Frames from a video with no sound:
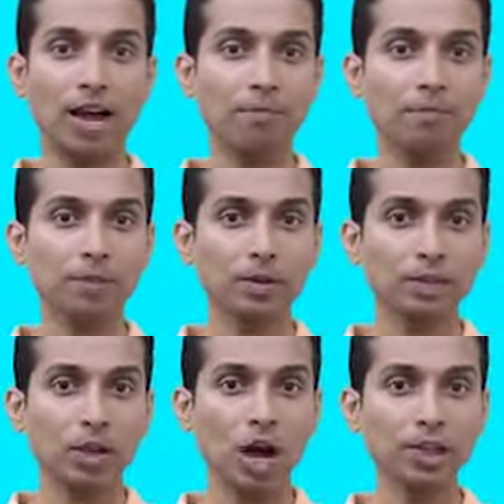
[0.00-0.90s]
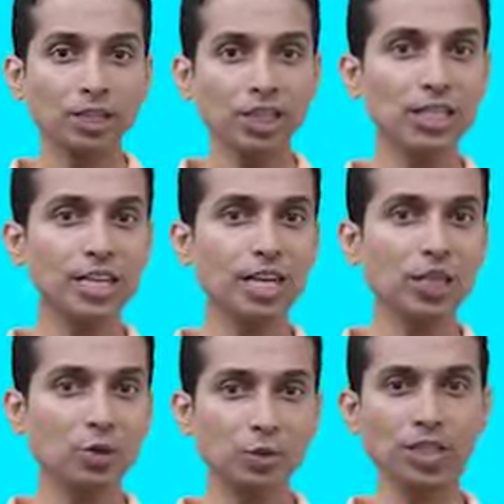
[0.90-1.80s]
I'm consciously
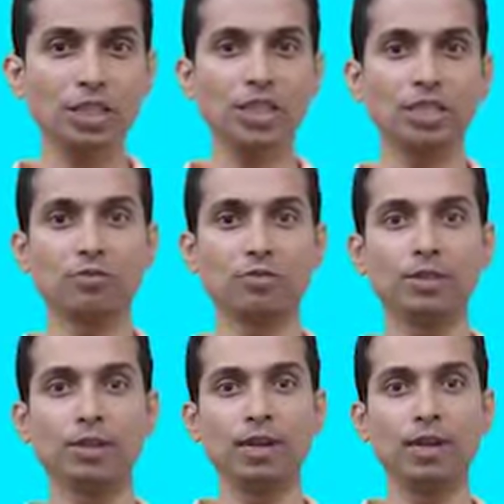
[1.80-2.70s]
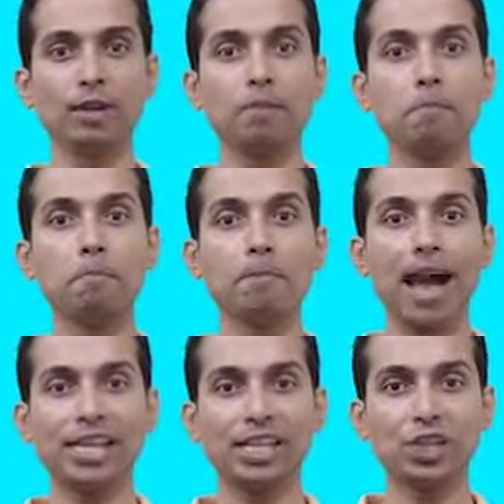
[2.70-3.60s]
using this word
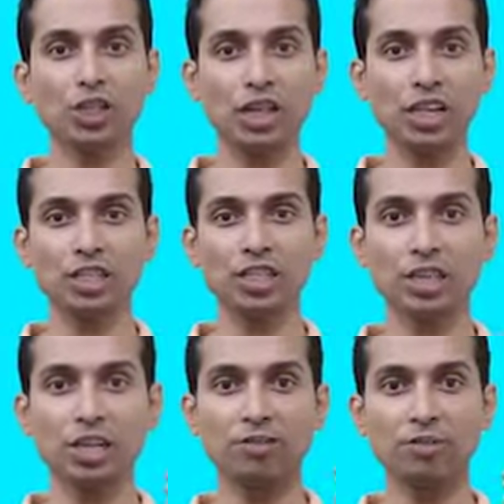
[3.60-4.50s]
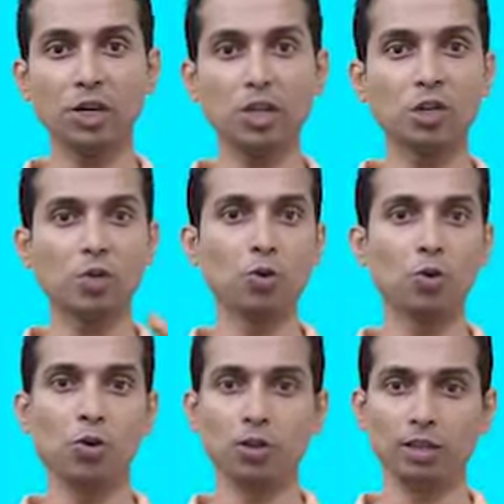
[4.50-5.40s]
manage instead of
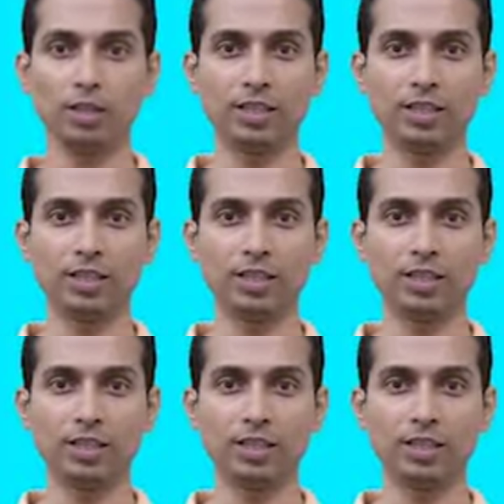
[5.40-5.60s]
control.